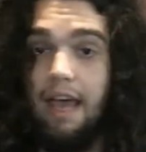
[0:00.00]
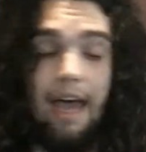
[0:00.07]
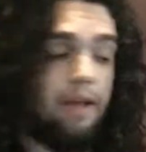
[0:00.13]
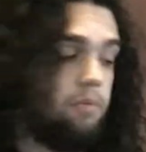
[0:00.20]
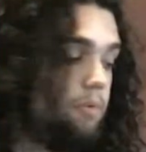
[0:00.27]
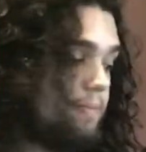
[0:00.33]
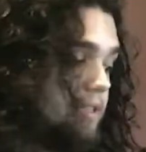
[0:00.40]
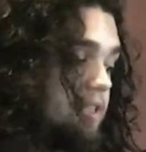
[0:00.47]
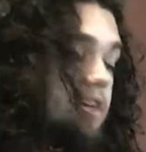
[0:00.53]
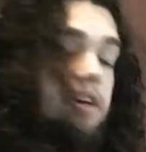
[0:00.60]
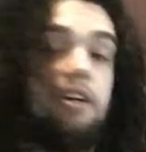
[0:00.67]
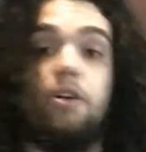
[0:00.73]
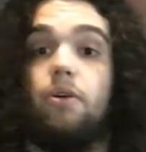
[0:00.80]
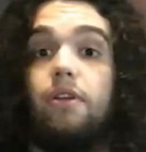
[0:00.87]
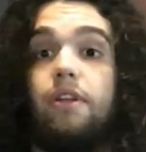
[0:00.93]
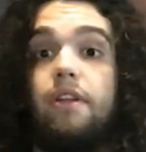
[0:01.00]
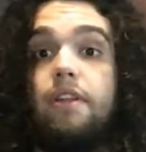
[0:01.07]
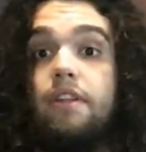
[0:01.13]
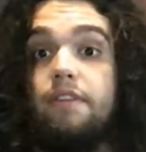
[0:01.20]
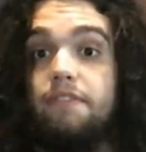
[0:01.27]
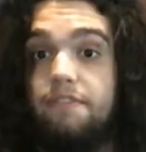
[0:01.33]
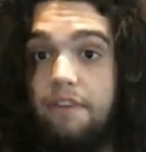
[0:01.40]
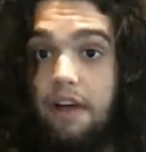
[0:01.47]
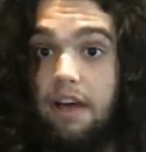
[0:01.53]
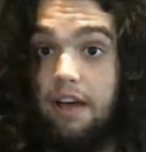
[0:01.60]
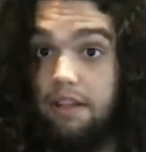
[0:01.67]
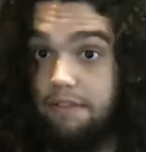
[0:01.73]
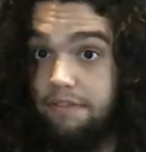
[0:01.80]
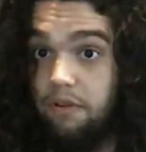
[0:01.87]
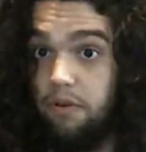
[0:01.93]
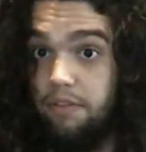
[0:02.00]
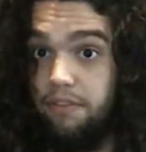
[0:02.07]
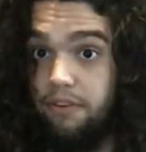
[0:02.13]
and we'll be starting on the 4th